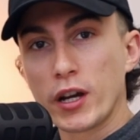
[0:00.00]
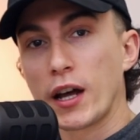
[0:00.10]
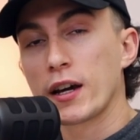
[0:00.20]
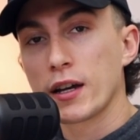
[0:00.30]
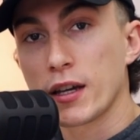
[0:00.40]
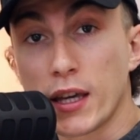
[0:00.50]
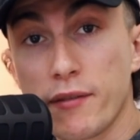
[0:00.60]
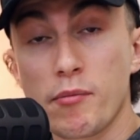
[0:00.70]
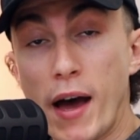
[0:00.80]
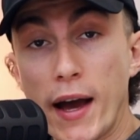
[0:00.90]
you gotta
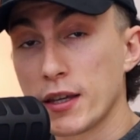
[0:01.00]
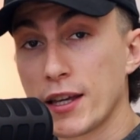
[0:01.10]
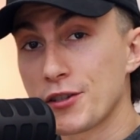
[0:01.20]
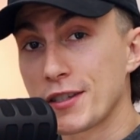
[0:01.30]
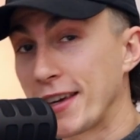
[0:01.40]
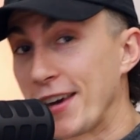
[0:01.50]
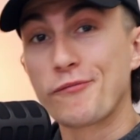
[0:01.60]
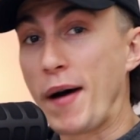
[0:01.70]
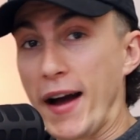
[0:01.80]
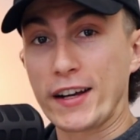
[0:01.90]
give it back. You can't just
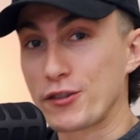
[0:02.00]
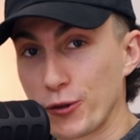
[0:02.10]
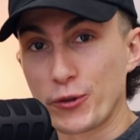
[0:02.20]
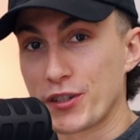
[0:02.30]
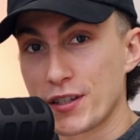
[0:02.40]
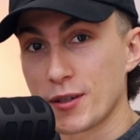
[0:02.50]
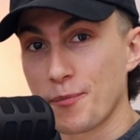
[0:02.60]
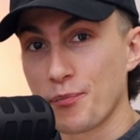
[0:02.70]
give back a solar system.